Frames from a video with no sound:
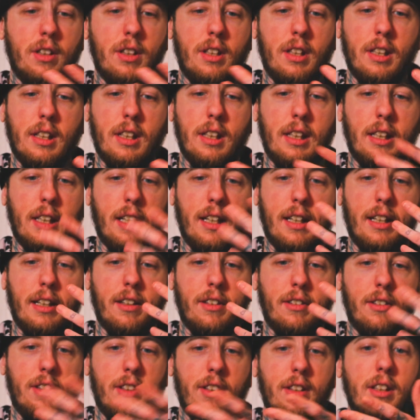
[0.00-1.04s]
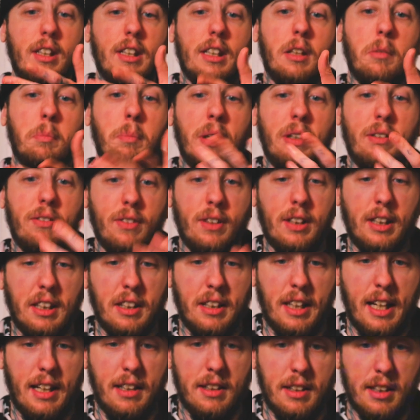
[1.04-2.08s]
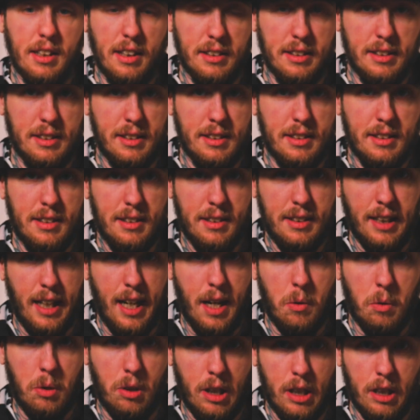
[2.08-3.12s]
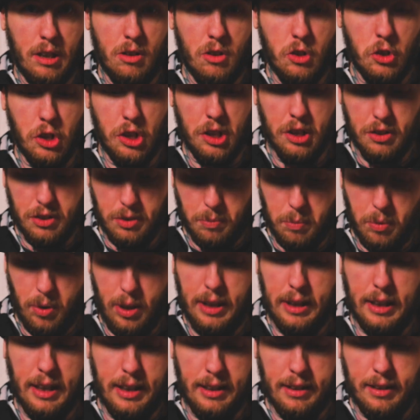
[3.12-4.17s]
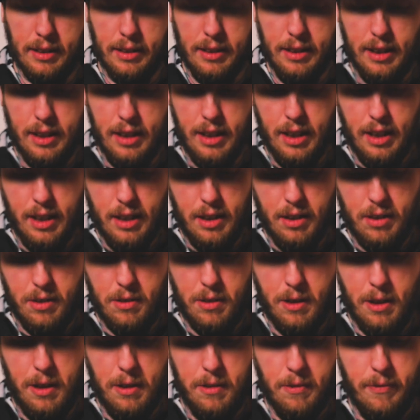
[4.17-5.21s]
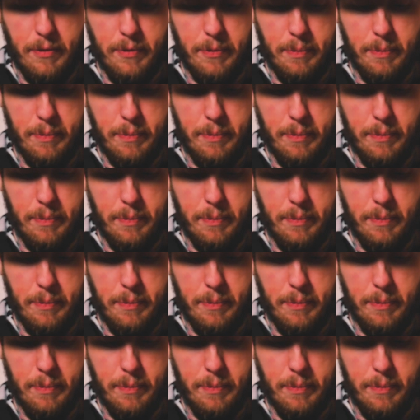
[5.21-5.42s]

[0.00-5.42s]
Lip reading: the epiphany that this Tower energy is bringing, right?